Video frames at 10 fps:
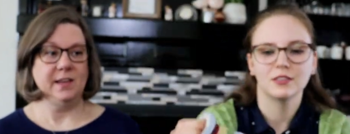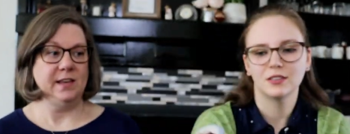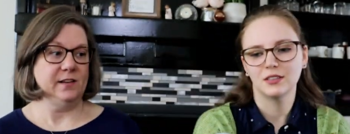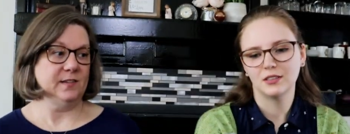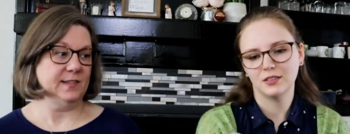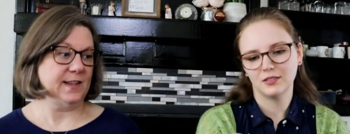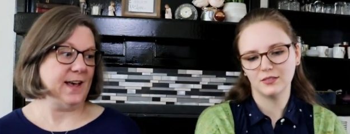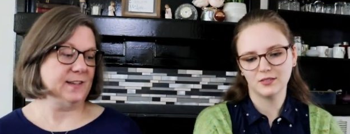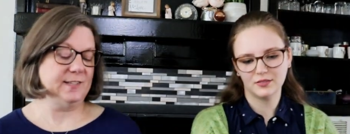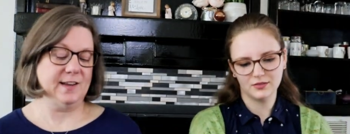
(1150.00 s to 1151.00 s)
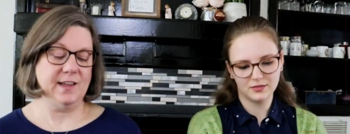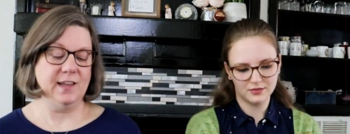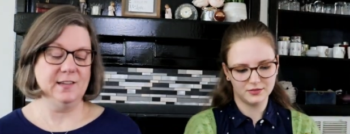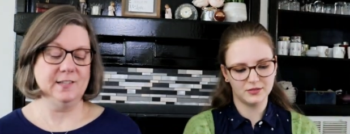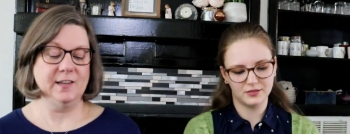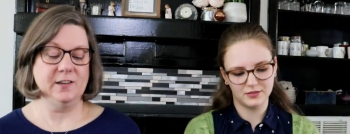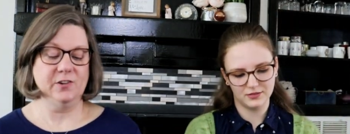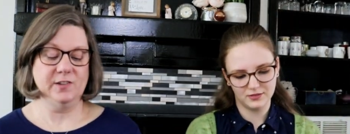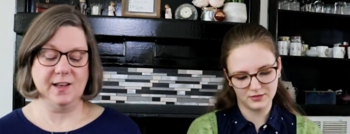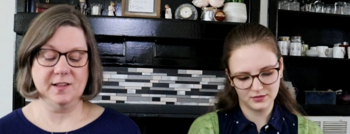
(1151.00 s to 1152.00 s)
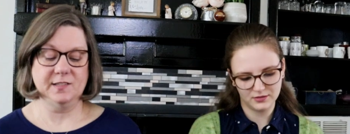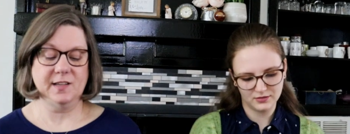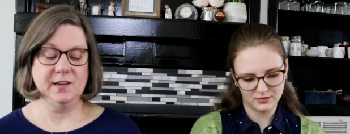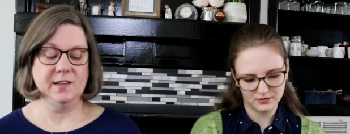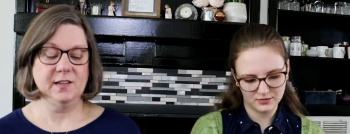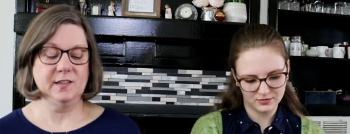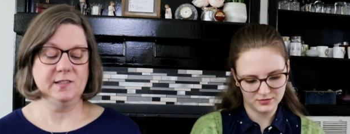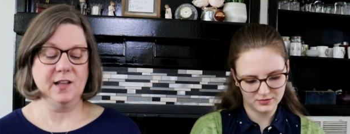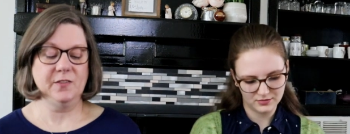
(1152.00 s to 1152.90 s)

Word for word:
Speaker 1: in heels last night, and your dad said, is